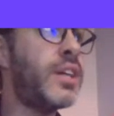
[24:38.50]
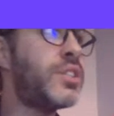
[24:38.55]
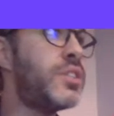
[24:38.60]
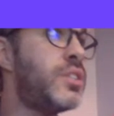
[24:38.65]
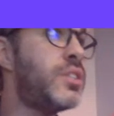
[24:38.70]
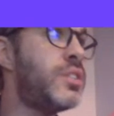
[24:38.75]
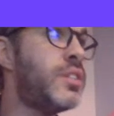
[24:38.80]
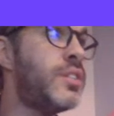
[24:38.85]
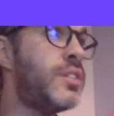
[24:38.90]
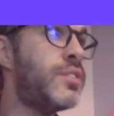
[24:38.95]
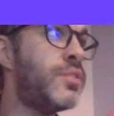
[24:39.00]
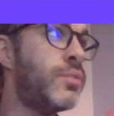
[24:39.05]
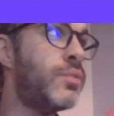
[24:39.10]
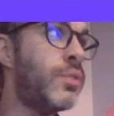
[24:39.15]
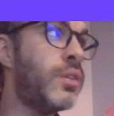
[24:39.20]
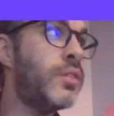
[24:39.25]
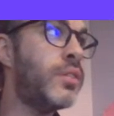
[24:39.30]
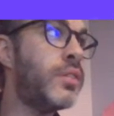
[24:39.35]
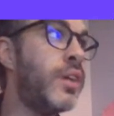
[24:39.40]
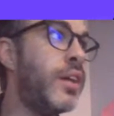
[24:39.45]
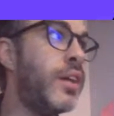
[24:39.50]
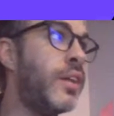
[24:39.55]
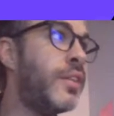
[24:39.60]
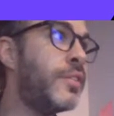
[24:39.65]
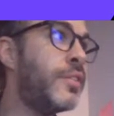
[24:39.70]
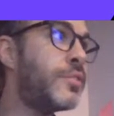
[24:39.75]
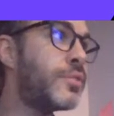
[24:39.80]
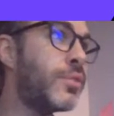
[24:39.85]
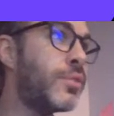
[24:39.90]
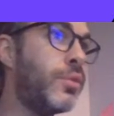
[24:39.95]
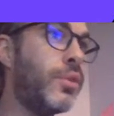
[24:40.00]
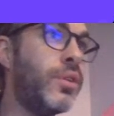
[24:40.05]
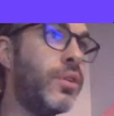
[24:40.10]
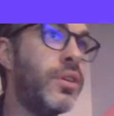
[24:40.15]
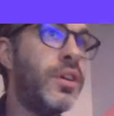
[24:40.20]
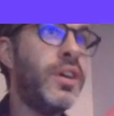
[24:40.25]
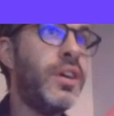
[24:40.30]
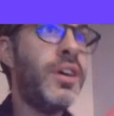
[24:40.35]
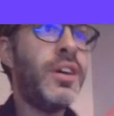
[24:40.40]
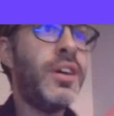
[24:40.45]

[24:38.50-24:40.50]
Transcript: actually teach Noor at another school.